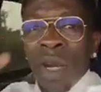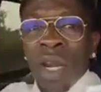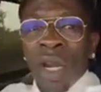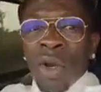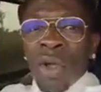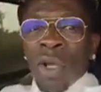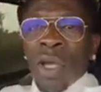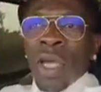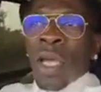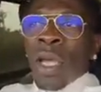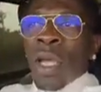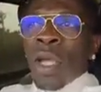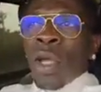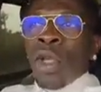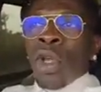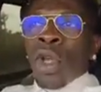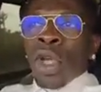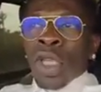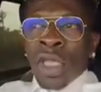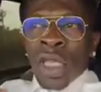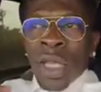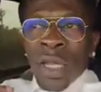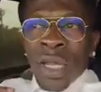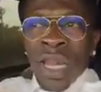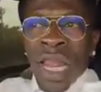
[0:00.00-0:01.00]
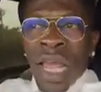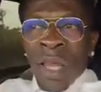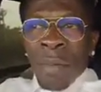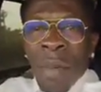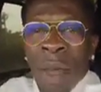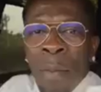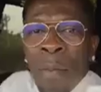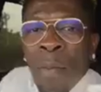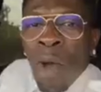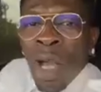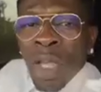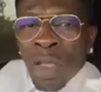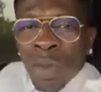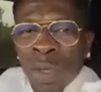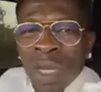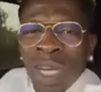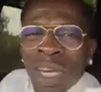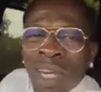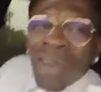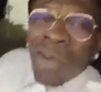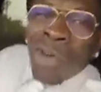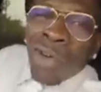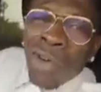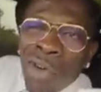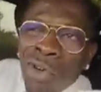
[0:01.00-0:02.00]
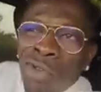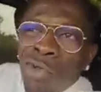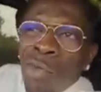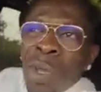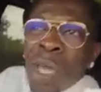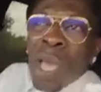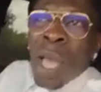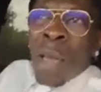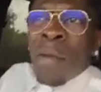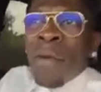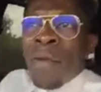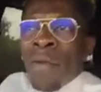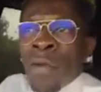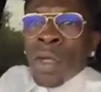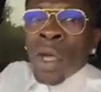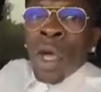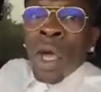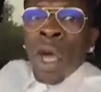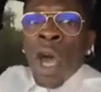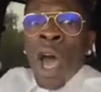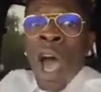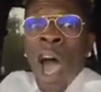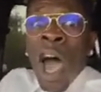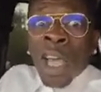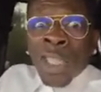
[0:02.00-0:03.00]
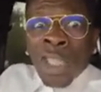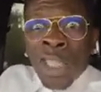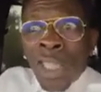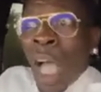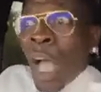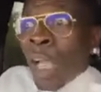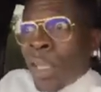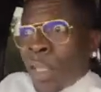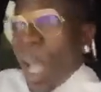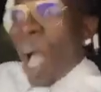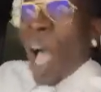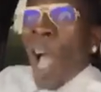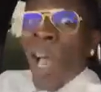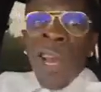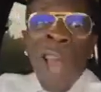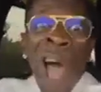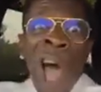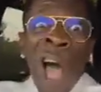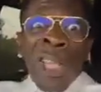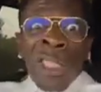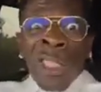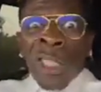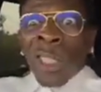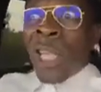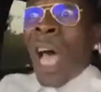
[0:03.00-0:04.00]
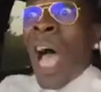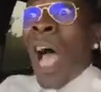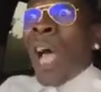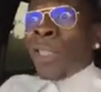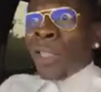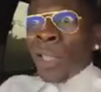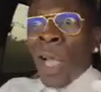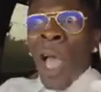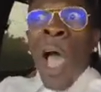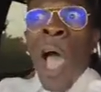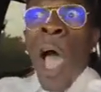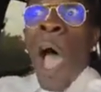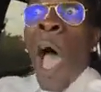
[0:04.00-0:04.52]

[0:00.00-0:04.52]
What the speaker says: You know, like my boys, they do make a movie. Oh, shut up, no size.